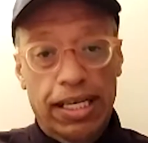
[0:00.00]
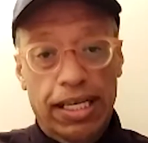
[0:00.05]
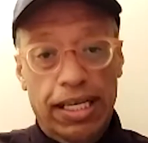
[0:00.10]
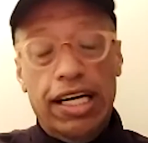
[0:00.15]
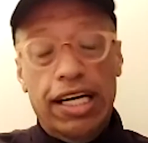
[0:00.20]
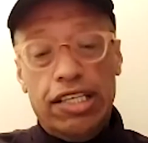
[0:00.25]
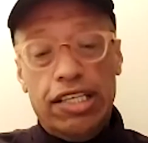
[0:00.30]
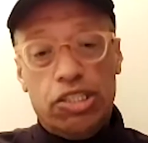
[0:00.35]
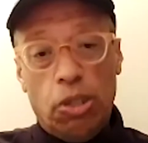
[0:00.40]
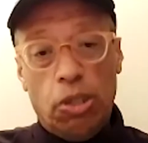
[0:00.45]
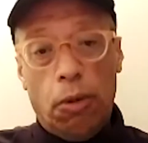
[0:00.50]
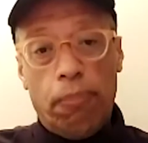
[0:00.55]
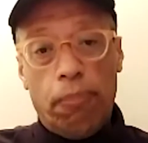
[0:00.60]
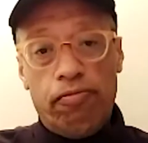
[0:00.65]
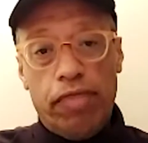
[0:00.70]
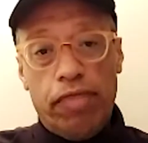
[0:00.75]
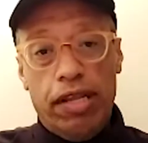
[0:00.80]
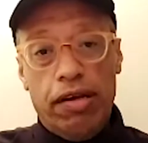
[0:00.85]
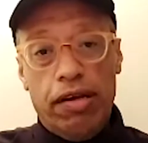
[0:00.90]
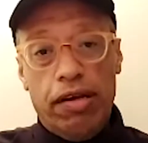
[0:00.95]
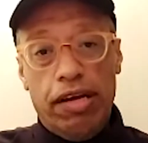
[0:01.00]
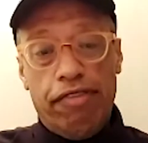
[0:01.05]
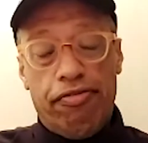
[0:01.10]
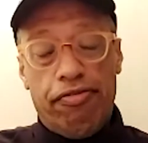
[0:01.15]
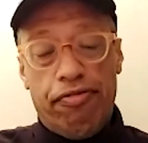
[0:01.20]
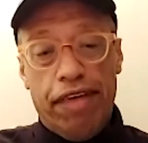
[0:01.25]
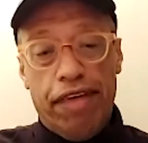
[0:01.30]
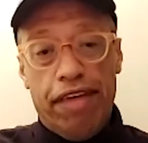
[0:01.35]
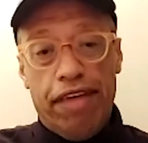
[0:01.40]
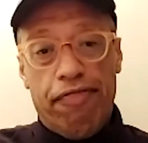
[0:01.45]
So
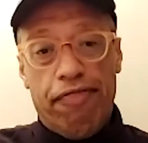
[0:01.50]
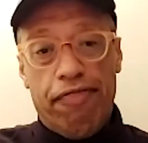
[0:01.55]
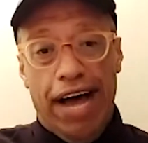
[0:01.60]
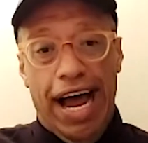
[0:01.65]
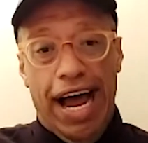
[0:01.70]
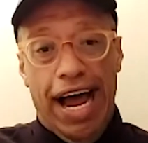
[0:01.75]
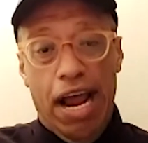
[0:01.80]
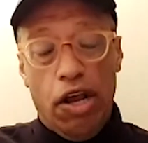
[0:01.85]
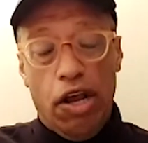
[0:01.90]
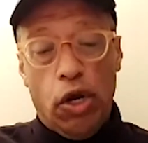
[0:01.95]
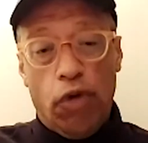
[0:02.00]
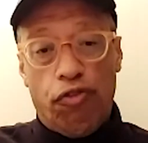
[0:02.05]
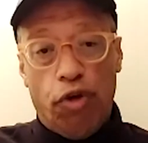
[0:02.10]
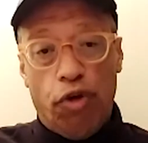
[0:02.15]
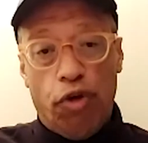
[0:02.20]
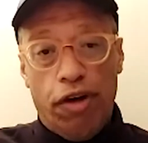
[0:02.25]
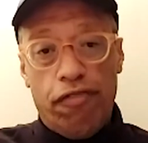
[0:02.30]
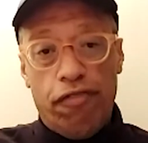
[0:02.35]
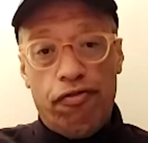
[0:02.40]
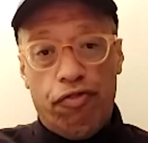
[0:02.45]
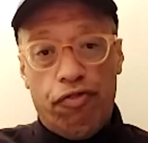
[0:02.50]
if I go for a